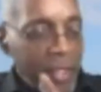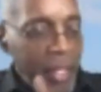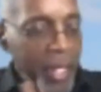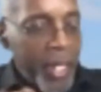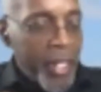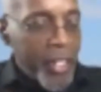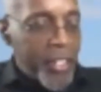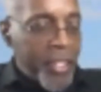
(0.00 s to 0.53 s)

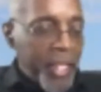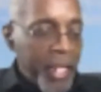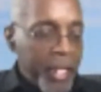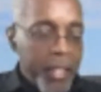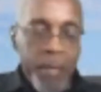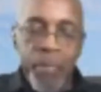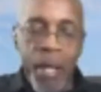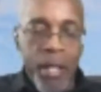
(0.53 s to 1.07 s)
It is
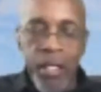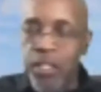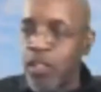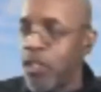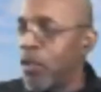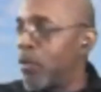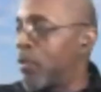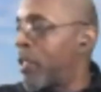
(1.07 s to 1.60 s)
Think About
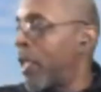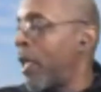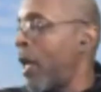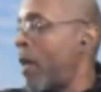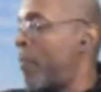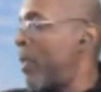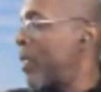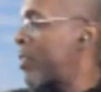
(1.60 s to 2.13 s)
It
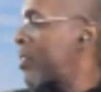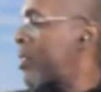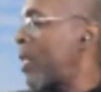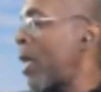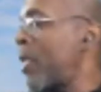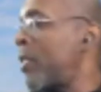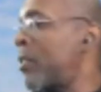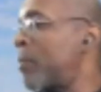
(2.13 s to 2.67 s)
Tuesday. I'm
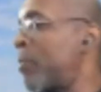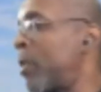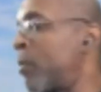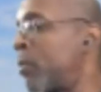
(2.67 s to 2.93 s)
excited